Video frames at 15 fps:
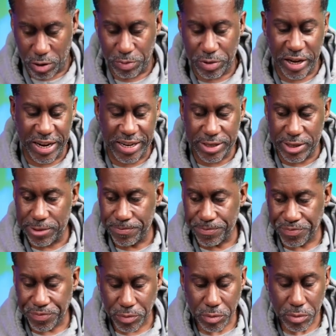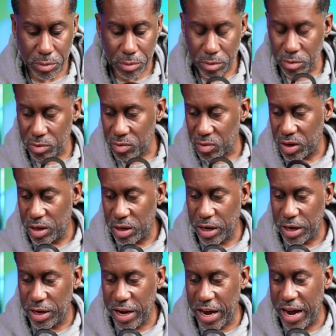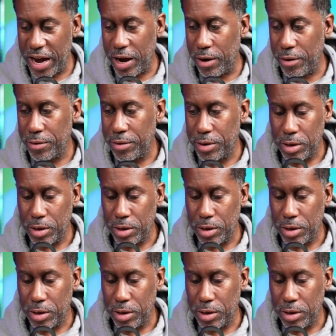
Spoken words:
place. And now,